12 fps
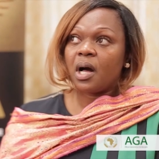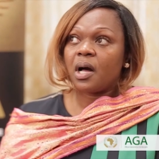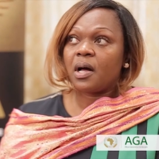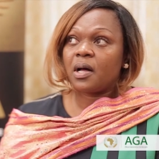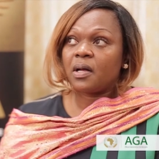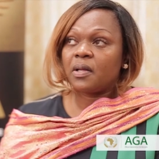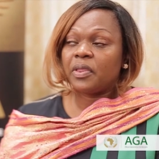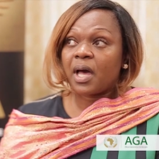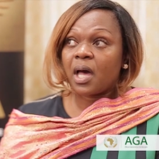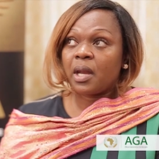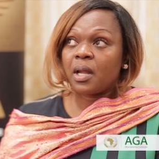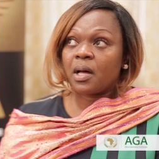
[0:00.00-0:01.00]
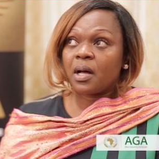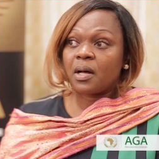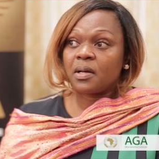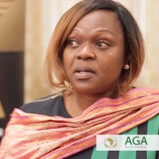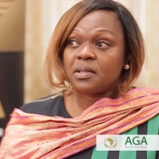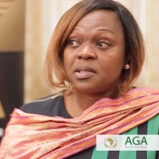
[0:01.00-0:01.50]

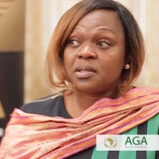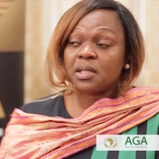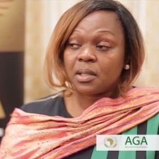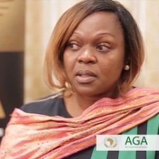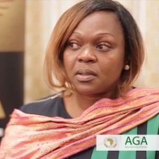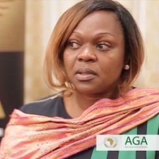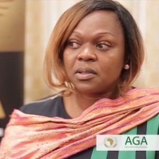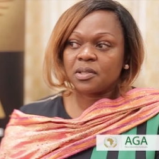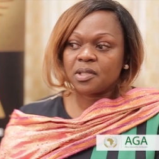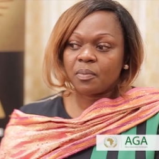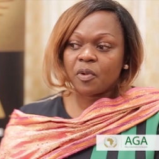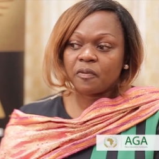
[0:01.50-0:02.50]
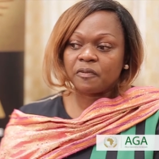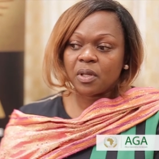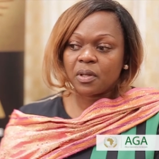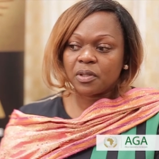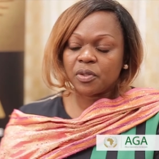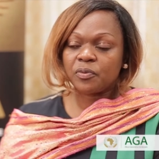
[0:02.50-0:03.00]
that still some of
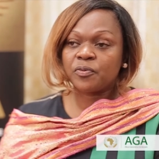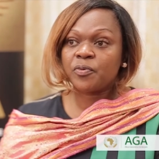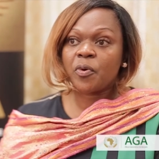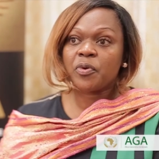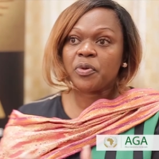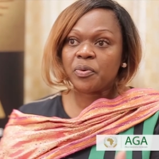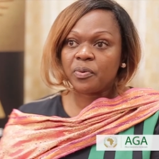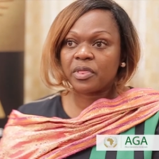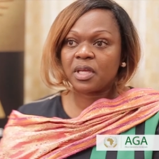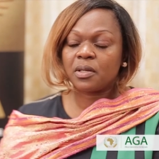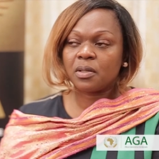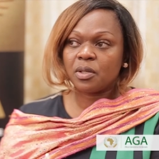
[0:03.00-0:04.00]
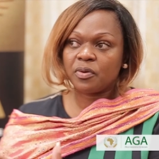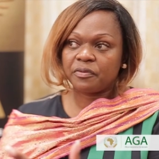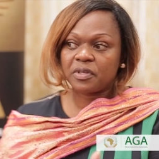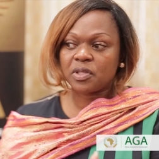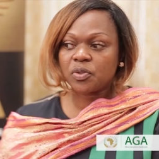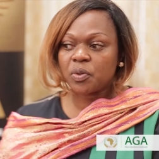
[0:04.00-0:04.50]
the rural youth and
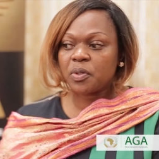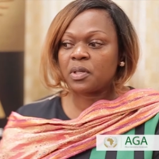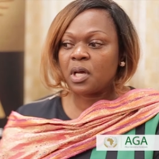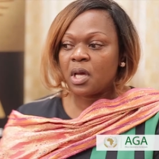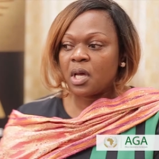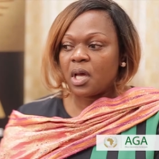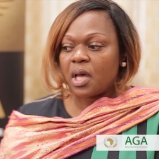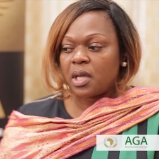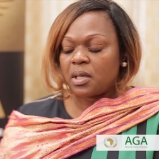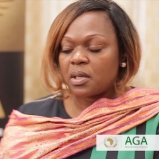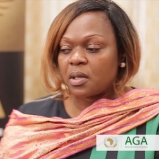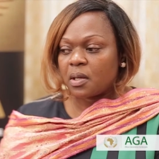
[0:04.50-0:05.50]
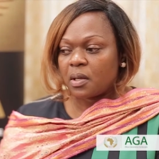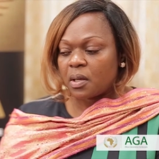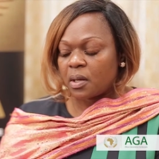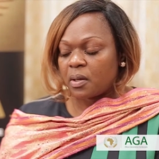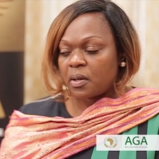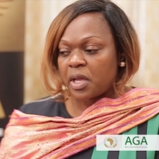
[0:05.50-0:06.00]
youth in certain
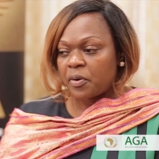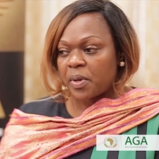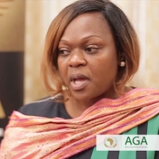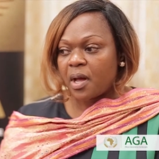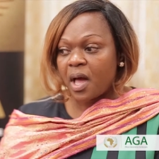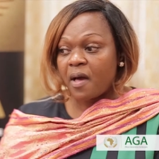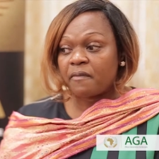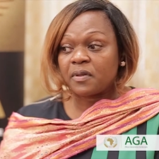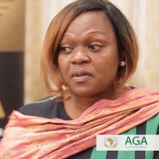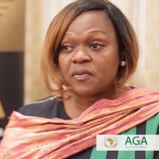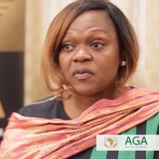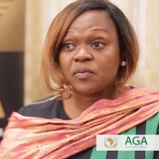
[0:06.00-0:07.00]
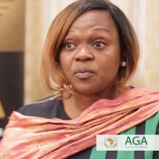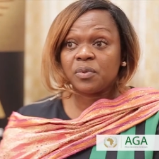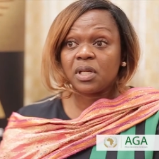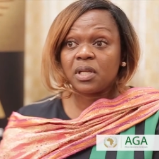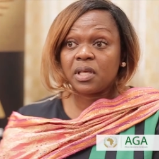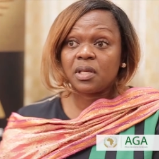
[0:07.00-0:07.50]
area haven't
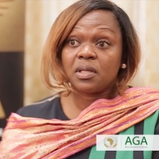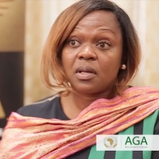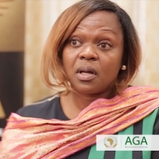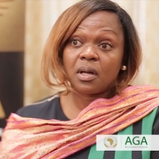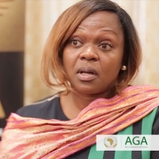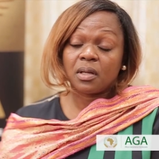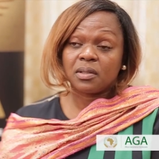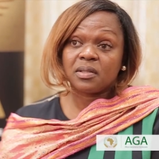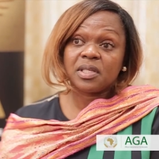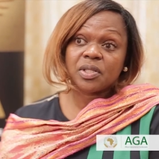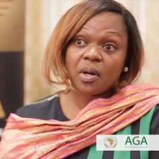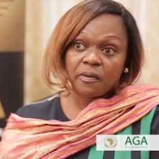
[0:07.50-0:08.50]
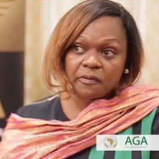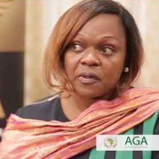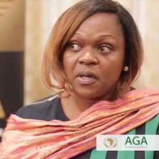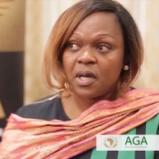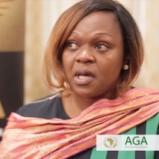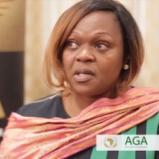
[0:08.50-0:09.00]
really
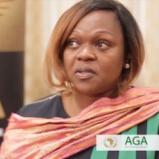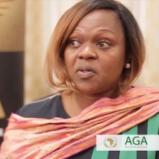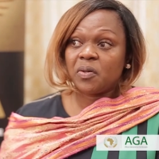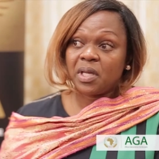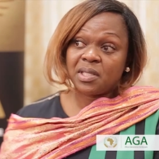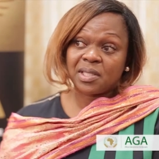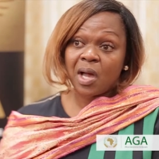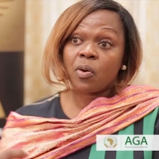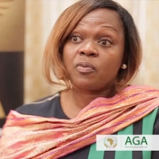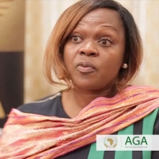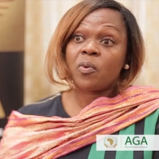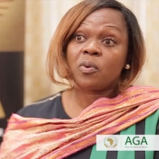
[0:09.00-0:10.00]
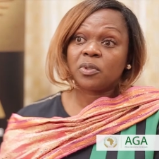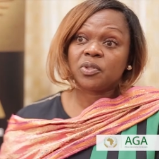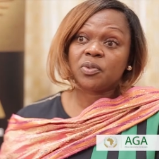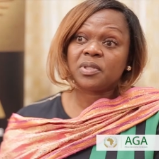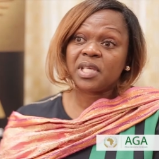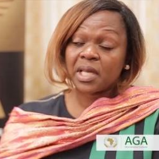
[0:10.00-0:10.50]
discovered. So it's our role
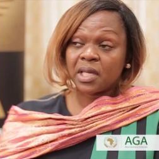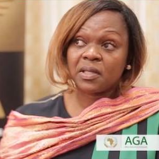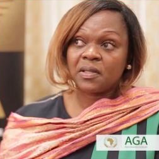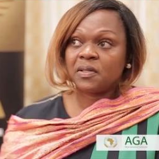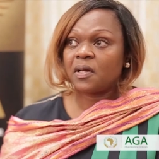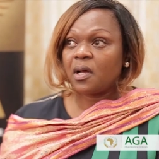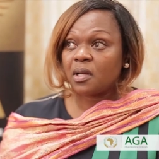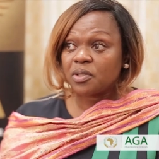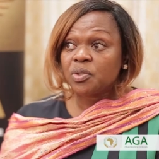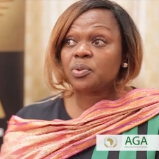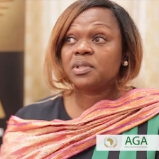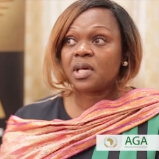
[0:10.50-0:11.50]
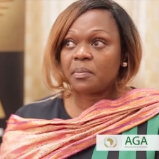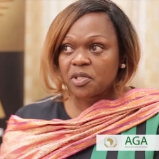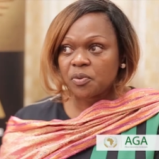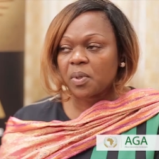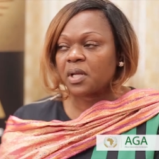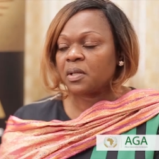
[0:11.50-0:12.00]
to take it to them
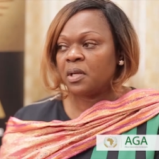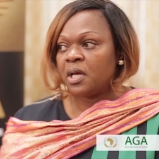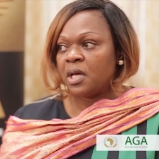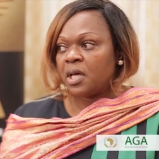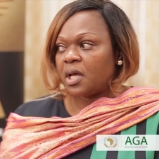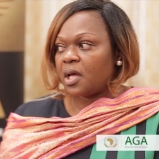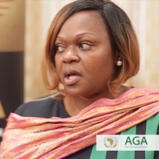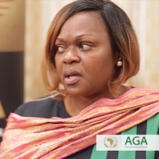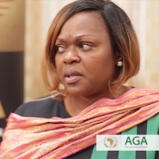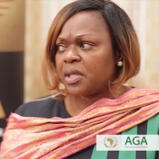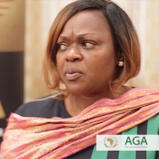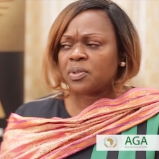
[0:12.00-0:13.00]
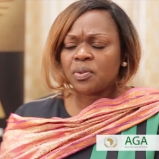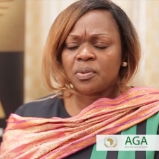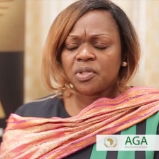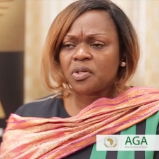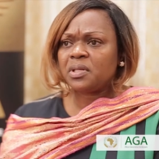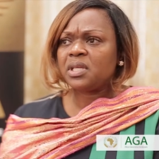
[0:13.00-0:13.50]
as well. There was
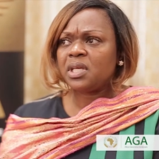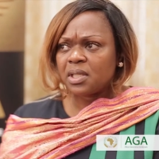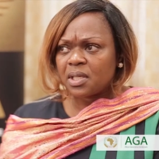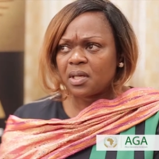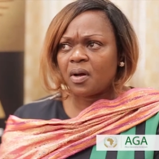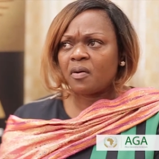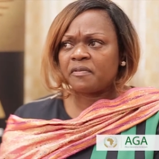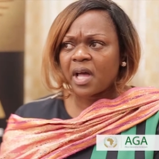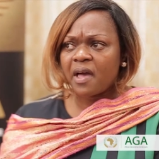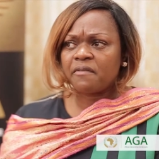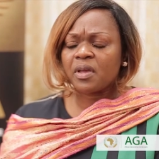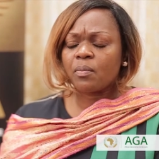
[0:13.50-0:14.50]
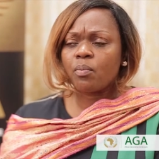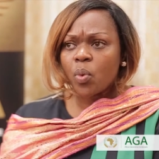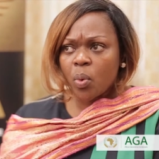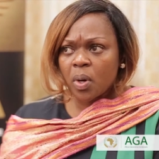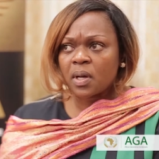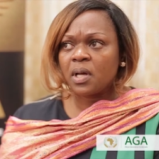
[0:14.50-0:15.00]
also a need of having
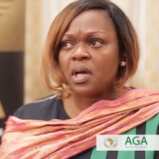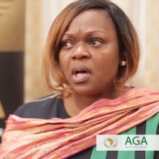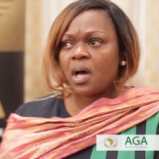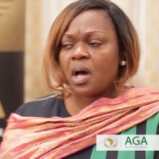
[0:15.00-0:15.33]
more